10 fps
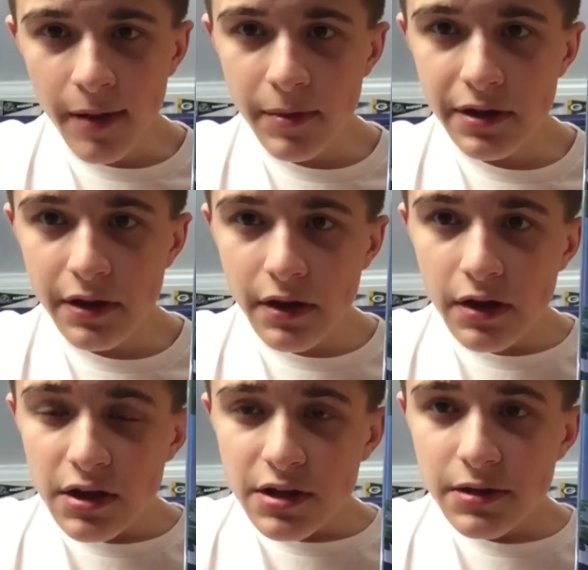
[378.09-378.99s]
I mean,
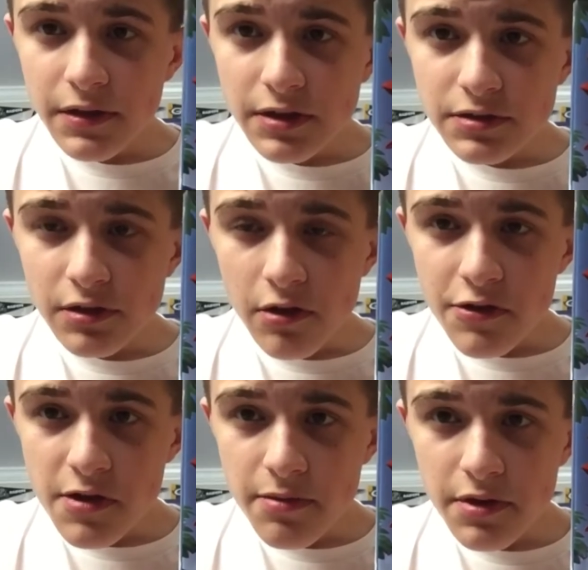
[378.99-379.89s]
that
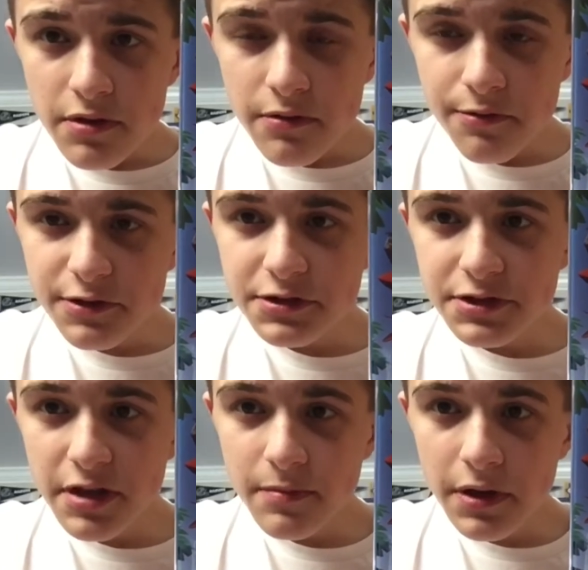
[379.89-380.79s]
song they played in the
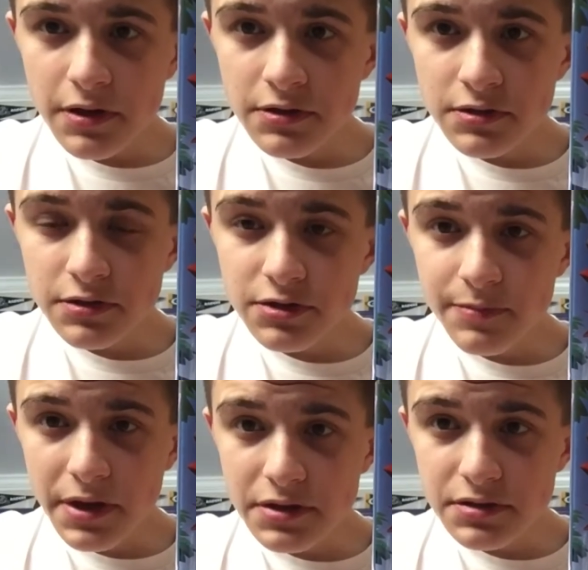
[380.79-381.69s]
first 10 minutes
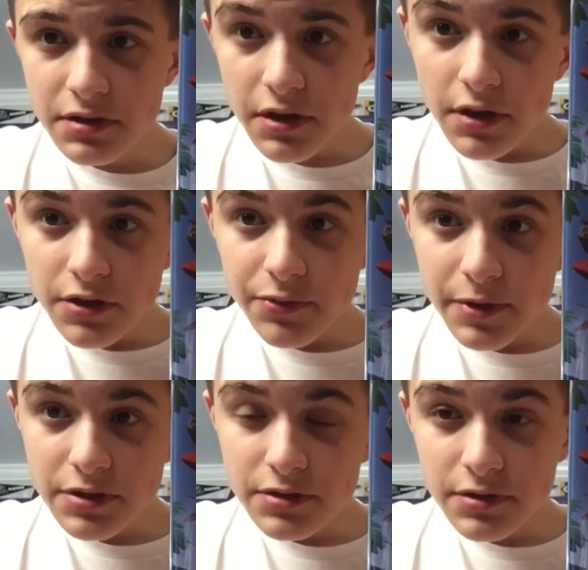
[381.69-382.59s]
just makes
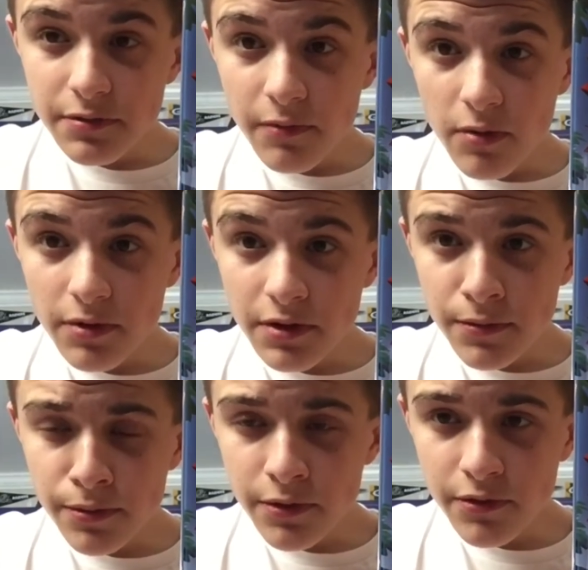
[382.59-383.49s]
the
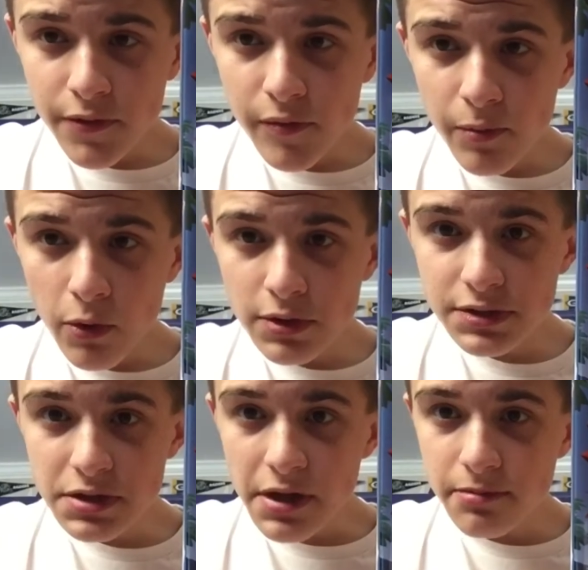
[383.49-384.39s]
moment feel even more
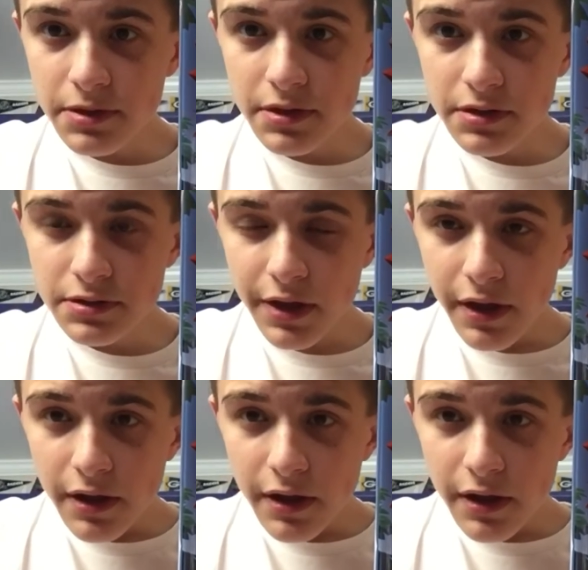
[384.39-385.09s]
sad, because